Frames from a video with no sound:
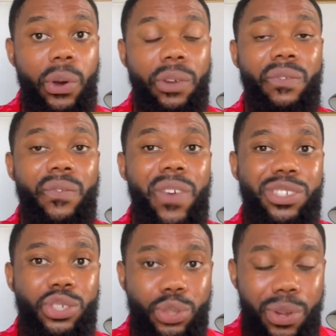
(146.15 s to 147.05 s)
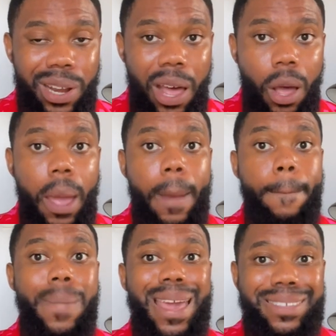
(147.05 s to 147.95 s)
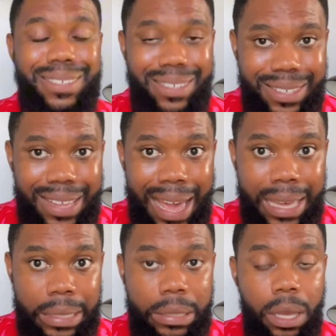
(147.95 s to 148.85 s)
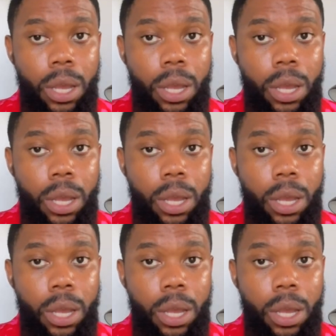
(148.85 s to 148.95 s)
conventional pesticides,